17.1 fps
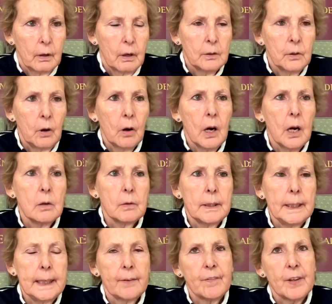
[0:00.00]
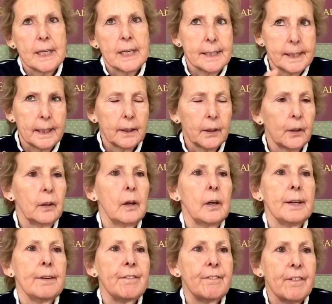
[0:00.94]
Not only have they
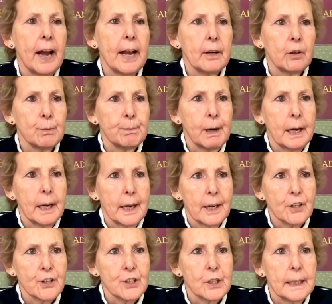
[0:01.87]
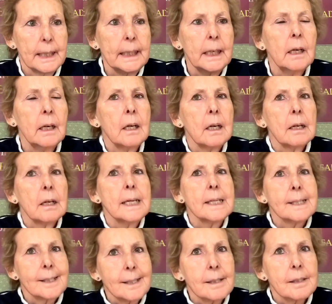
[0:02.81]
singularly failed, but actually
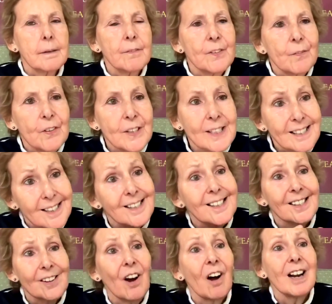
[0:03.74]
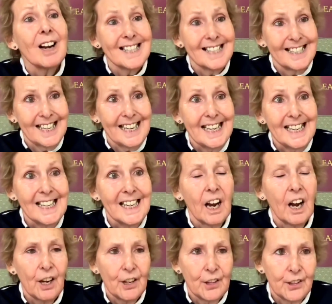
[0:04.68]
it's the society,
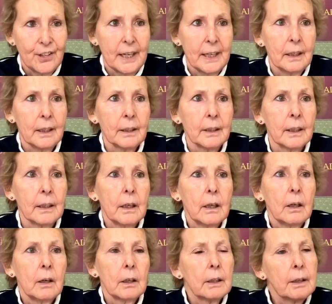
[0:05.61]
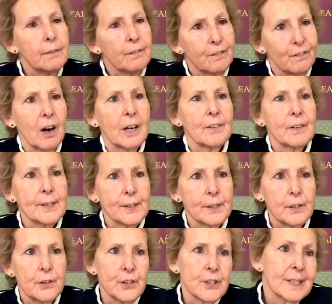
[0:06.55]
I think, can find the
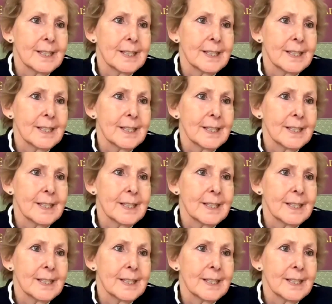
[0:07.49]
solutions.